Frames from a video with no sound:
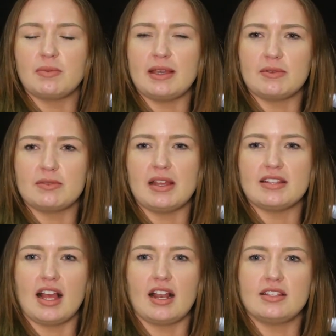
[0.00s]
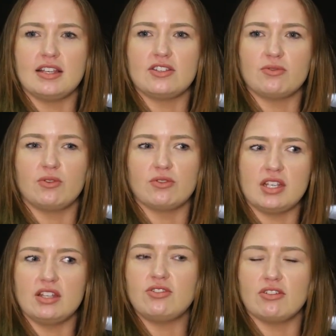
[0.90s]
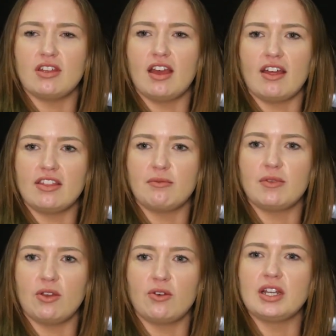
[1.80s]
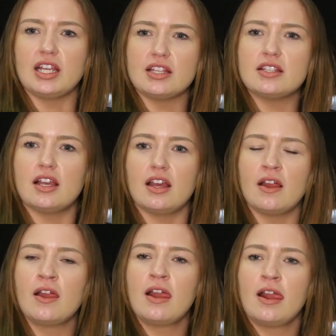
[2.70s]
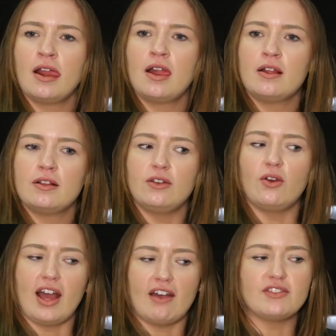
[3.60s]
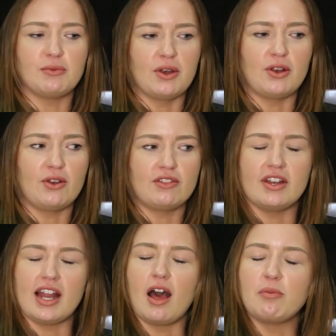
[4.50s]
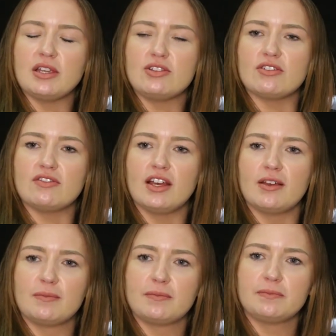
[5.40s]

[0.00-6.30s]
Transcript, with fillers: some people's mentality towards each other. I think we all need to look after one another and help each other.